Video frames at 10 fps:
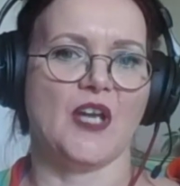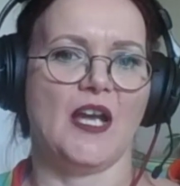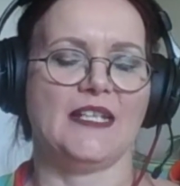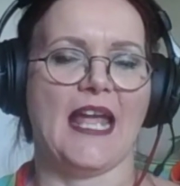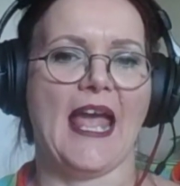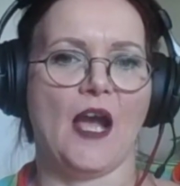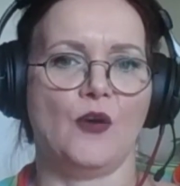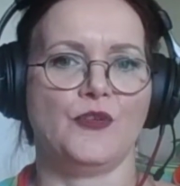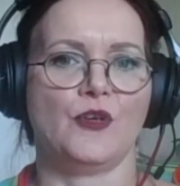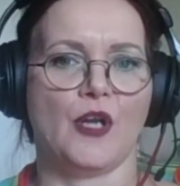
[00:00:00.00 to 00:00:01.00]
how
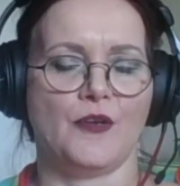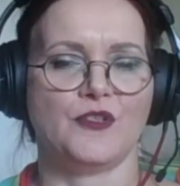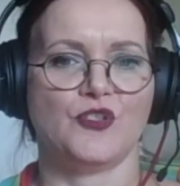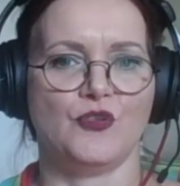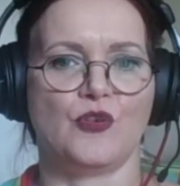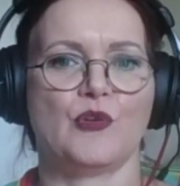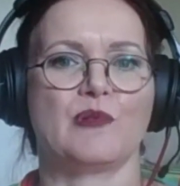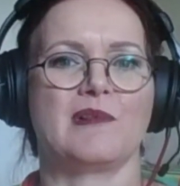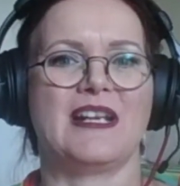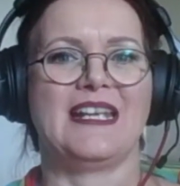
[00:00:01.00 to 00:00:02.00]
you're going to
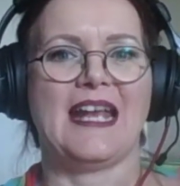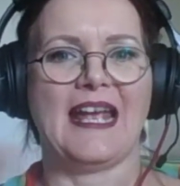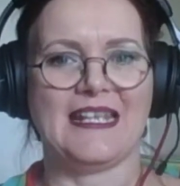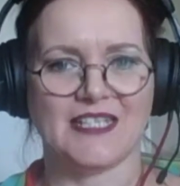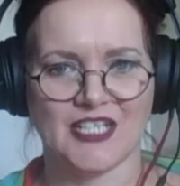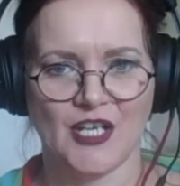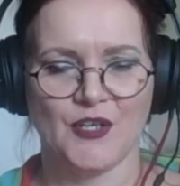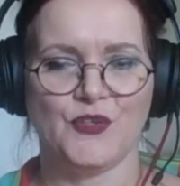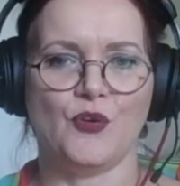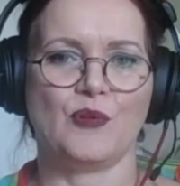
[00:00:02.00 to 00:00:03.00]
create
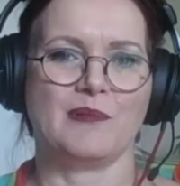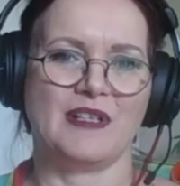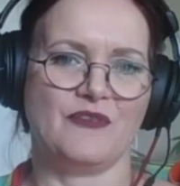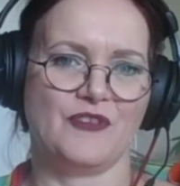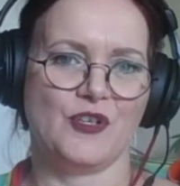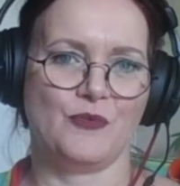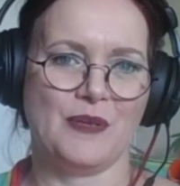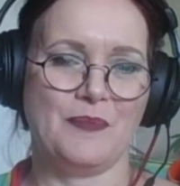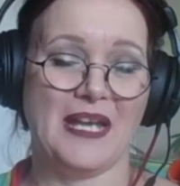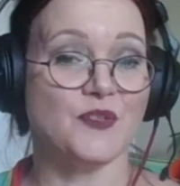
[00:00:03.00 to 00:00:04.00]
your grid for your web
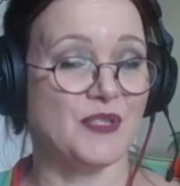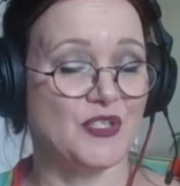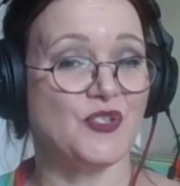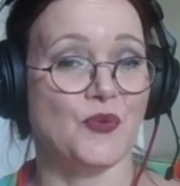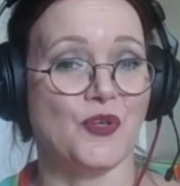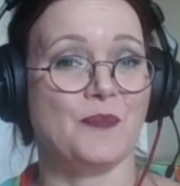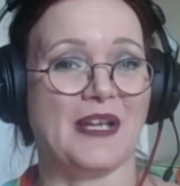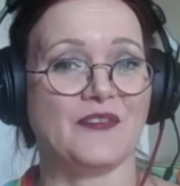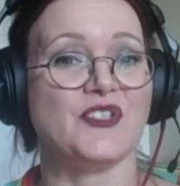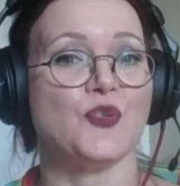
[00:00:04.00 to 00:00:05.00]
page? I'm going to talk about
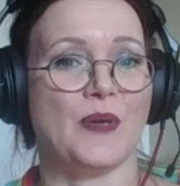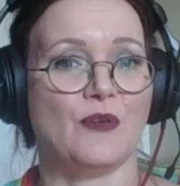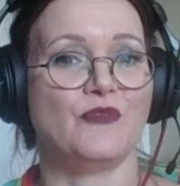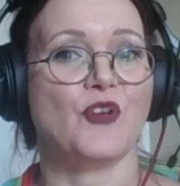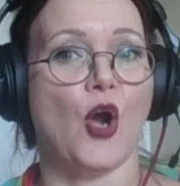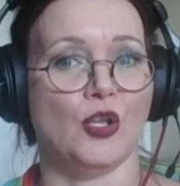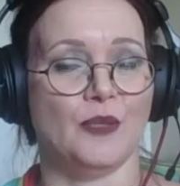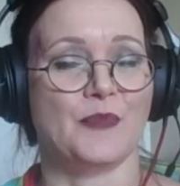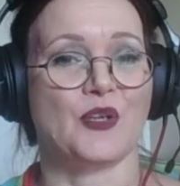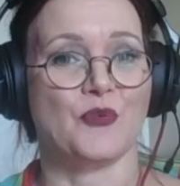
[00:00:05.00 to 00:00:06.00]
the 12
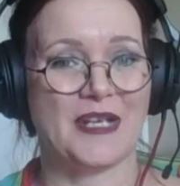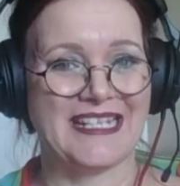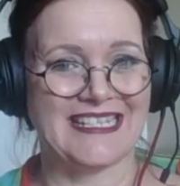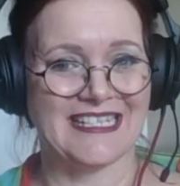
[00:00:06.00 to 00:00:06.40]
column grid.